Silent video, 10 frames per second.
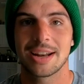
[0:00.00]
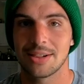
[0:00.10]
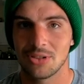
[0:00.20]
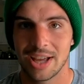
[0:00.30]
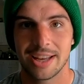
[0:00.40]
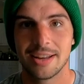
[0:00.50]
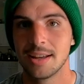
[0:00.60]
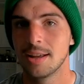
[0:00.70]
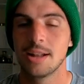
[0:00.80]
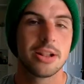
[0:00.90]
I led
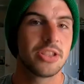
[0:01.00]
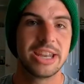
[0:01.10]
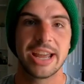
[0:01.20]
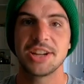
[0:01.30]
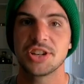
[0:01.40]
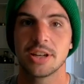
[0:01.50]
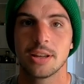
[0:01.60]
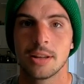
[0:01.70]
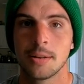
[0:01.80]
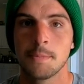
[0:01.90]
the
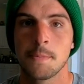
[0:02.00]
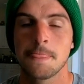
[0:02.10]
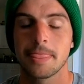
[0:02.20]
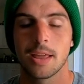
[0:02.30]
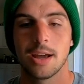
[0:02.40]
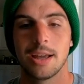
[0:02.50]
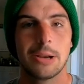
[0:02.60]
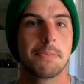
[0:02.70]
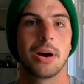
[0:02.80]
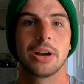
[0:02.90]
nation uh,
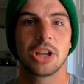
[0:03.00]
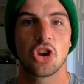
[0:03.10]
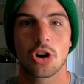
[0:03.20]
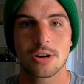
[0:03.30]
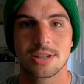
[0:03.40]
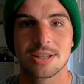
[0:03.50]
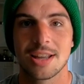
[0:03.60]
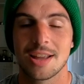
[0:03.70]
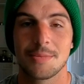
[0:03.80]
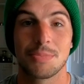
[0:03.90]
in punting yards,
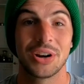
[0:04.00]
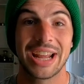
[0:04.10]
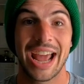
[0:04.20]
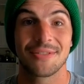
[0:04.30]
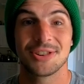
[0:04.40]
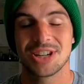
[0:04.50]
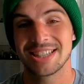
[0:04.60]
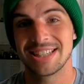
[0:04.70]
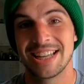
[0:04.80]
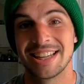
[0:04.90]
punting average
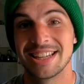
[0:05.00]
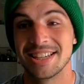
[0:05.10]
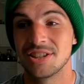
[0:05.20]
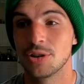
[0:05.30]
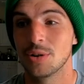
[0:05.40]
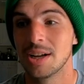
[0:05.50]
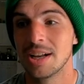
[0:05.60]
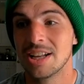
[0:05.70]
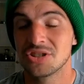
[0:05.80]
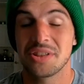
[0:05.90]
as in a D2.
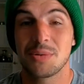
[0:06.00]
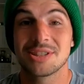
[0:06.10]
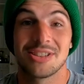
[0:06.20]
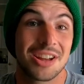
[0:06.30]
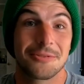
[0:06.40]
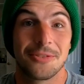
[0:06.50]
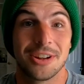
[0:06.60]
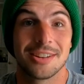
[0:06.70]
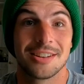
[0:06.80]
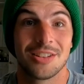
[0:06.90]
So that was a lot of
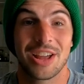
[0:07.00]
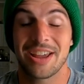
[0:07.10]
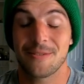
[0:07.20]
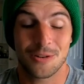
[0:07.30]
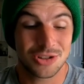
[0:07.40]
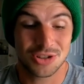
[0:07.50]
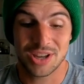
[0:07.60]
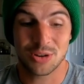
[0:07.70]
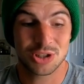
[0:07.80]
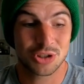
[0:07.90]
fun. Like as far as just
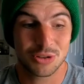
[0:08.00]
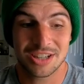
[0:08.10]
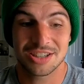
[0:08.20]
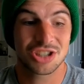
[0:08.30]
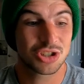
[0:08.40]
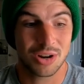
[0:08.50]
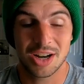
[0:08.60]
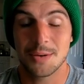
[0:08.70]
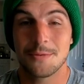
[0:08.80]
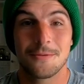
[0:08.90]
like strict, straight
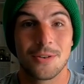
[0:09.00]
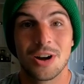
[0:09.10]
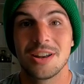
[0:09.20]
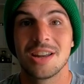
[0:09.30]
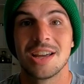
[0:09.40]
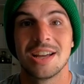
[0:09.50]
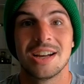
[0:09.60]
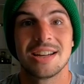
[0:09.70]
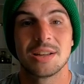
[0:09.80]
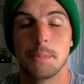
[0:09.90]
up fun
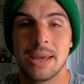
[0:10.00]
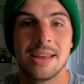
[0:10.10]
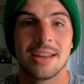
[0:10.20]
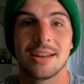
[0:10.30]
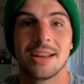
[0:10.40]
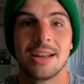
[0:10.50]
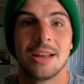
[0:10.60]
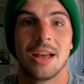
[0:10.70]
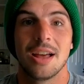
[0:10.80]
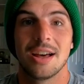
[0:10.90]
to be in,
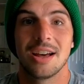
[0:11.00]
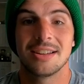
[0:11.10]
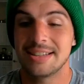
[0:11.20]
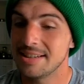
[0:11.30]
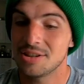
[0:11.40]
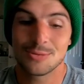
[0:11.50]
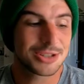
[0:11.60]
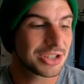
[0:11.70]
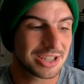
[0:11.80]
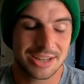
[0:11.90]
uh, D2
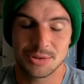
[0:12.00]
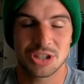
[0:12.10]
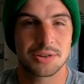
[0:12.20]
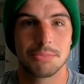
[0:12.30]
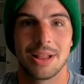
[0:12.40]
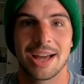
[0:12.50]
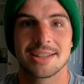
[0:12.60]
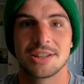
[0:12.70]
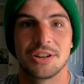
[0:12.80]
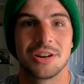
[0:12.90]
was just it was just a
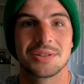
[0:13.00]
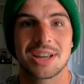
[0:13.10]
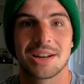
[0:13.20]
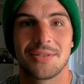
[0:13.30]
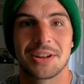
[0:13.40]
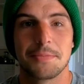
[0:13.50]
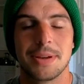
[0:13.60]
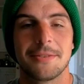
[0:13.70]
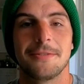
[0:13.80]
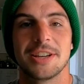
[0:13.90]
blast. You know, it was kind of like a
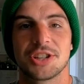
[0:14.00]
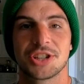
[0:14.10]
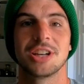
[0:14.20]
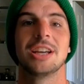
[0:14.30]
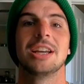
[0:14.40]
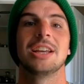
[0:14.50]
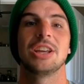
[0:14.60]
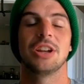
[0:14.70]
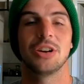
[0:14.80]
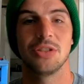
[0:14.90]
big fish,
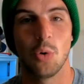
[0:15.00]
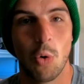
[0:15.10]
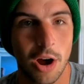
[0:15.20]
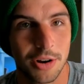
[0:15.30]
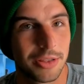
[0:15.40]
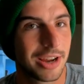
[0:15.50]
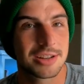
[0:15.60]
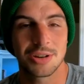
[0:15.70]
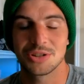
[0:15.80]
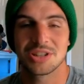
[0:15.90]
you know, in the water there.
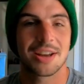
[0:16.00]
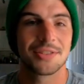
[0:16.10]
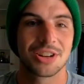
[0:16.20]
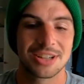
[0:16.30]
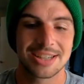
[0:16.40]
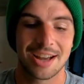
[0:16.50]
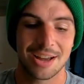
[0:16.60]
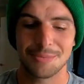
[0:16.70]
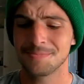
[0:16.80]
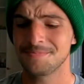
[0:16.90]
So I was just having a good
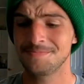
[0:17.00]
time.